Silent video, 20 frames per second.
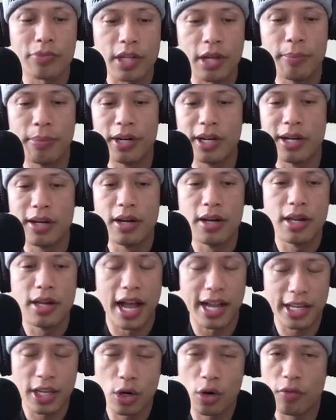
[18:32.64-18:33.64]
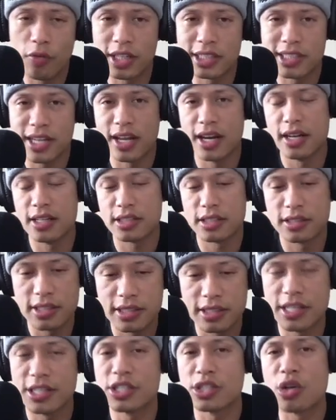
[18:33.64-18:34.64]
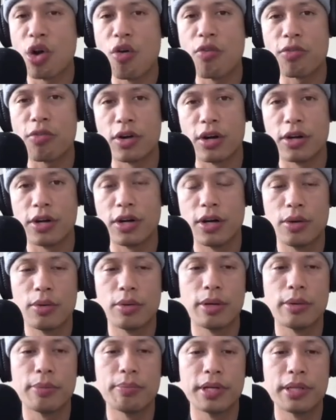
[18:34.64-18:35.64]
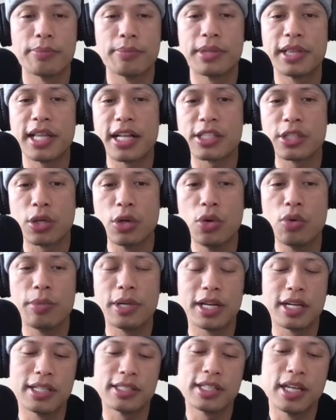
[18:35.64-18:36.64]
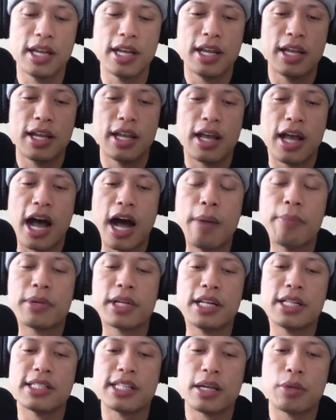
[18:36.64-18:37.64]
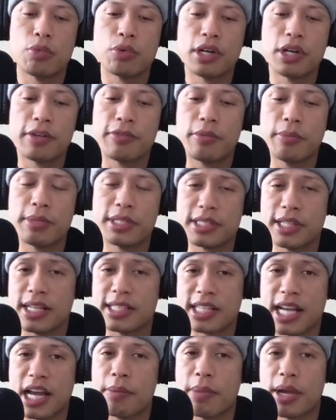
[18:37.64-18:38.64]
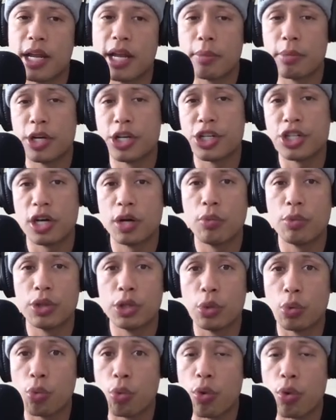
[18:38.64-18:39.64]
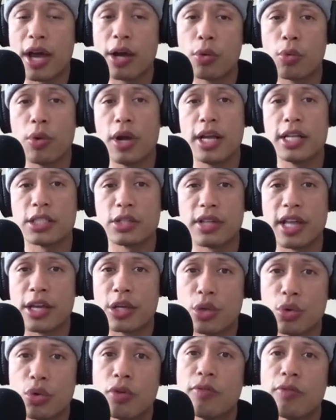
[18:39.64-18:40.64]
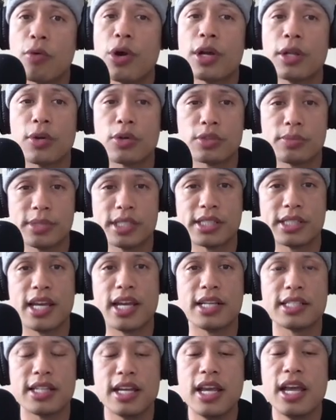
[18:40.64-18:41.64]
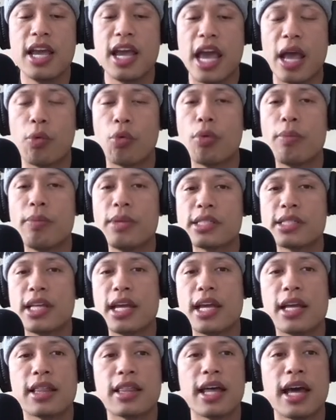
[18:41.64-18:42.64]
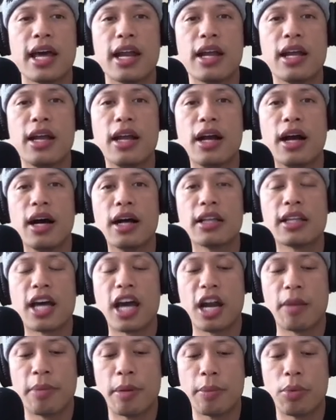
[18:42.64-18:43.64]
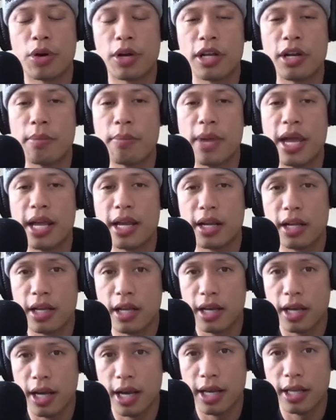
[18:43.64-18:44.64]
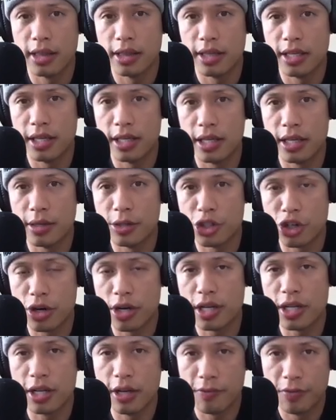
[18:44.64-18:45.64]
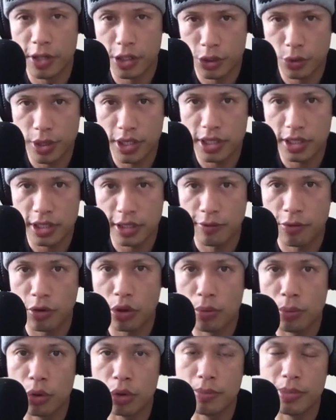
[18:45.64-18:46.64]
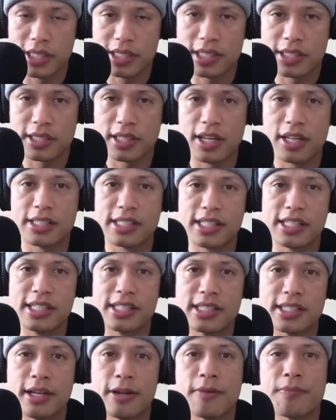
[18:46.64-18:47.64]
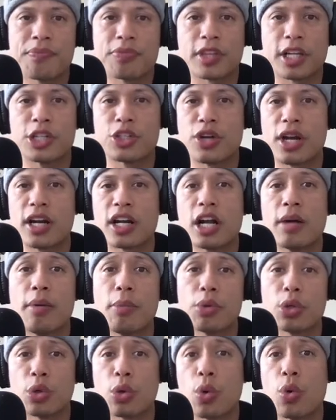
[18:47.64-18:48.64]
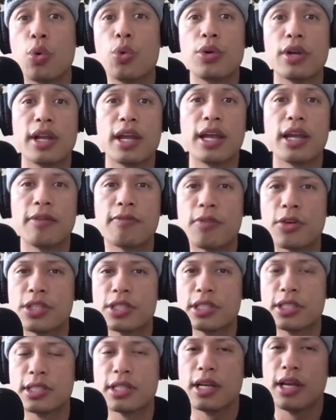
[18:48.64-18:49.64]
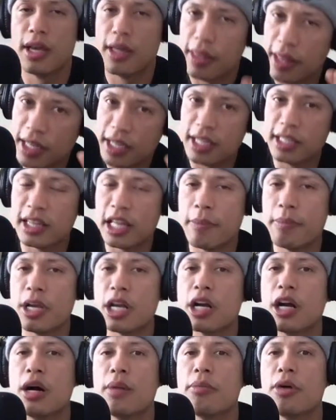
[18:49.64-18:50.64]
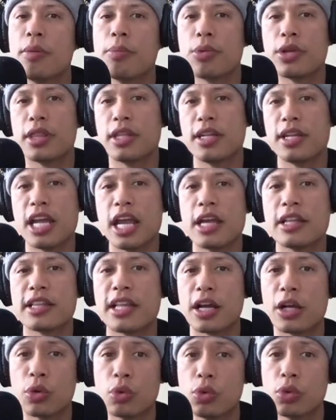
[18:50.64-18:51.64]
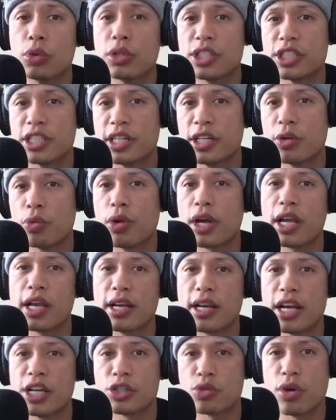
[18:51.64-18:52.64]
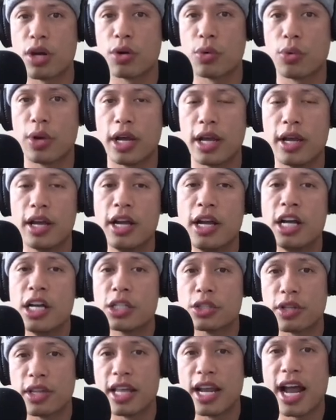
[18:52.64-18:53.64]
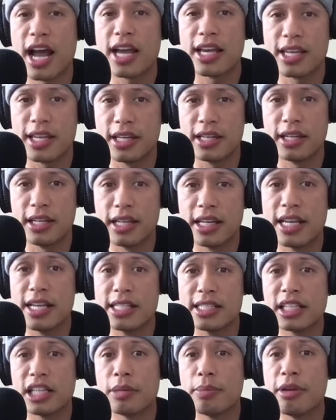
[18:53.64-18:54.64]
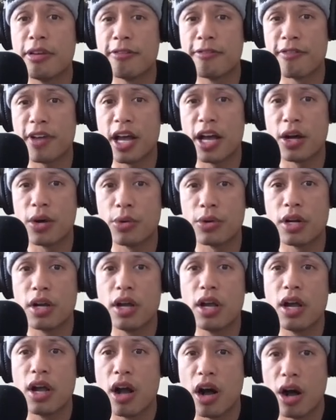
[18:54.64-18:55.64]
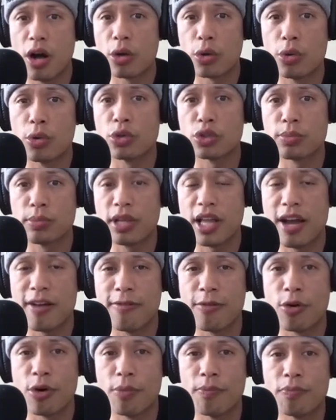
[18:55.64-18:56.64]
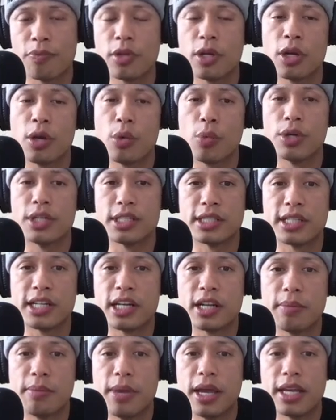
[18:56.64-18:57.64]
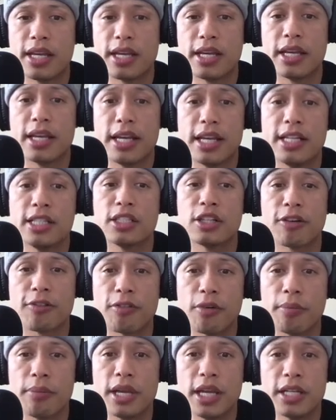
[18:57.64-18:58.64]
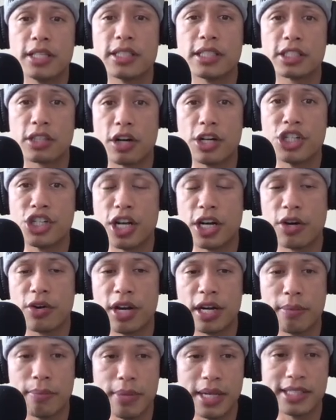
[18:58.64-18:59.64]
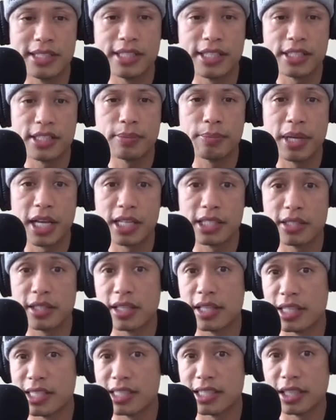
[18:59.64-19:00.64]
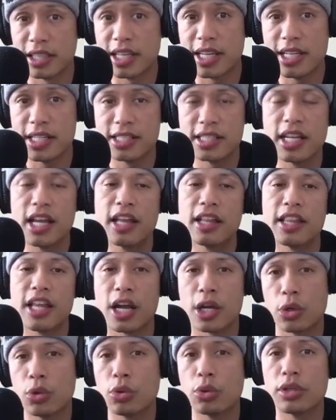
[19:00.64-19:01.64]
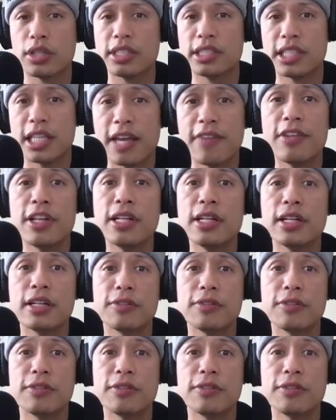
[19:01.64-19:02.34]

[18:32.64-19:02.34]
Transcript: but I get overexcited and sometimes I just go for it, you know? Uh, but, but that's cool, because I'm gonna take whatever mistakes I made, I'm gonna share them with you right away so that you avoid those mistakes. And one mistake that a lot of people are gonna make in the journey of this three sixty photo booth business launch is trying to come up with a cool name versus thinking, let me come up with a name that Google is going to recognize right away so that I can easily be found on Google's platform, which is going to make it easier for me to start generating business because of these leads that Google is giving